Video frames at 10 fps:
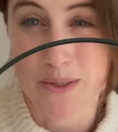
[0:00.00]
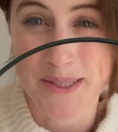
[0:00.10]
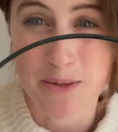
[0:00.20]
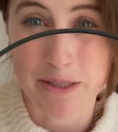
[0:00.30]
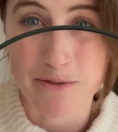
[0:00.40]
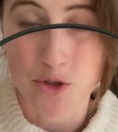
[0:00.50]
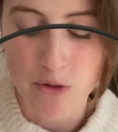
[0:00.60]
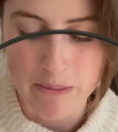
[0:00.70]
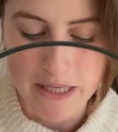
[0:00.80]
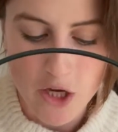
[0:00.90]
little bit of
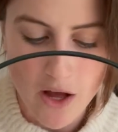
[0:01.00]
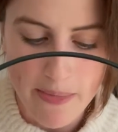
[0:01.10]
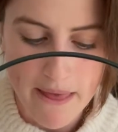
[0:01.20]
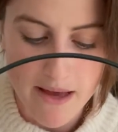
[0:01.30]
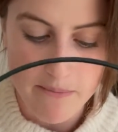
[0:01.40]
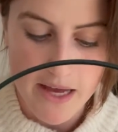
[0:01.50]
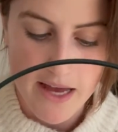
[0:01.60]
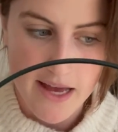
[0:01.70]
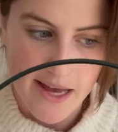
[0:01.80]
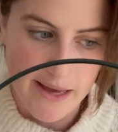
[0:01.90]
trimming on them.
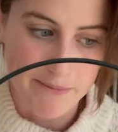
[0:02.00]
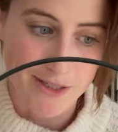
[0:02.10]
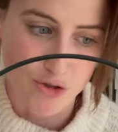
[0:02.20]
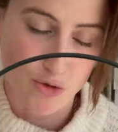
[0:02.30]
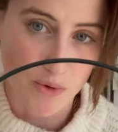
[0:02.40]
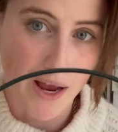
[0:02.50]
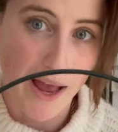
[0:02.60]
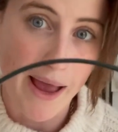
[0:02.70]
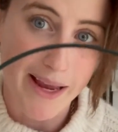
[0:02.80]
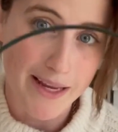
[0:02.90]
I'm gonna
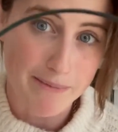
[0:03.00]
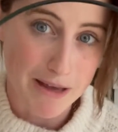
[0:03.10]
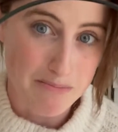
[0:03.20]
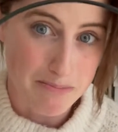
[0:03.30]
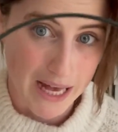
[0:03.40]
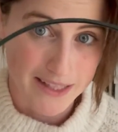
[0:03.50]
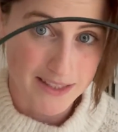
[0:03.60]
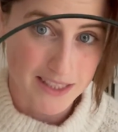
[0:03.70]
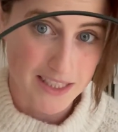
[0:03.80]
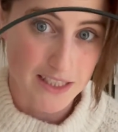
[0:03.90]
try my
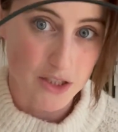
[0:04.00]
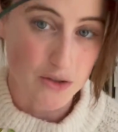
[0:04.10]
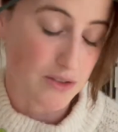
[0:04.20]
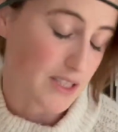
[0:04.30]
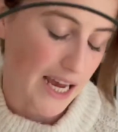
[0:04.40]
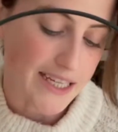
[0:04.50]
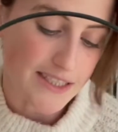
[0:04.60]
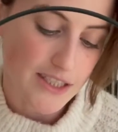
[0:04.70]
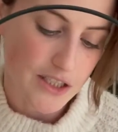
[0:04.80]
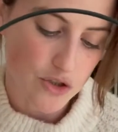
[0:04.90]
best to
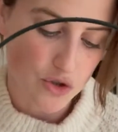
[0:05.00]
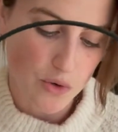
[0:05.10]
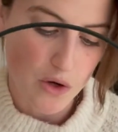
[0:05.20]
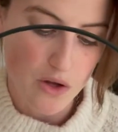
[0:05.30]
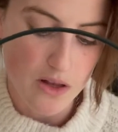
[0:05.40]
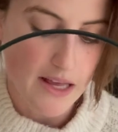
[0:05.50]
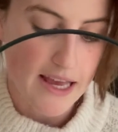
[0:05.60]
size control